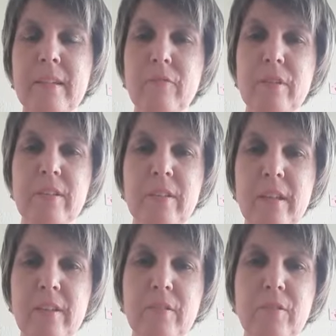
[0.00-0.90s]
every
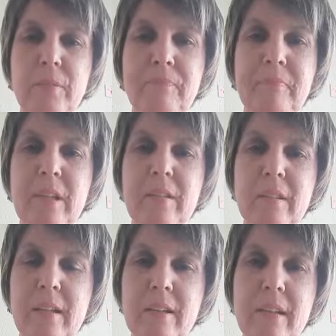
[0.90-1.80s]
second
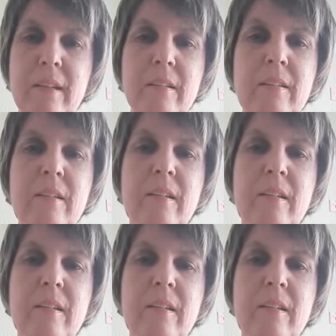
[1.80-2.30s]
Sunday,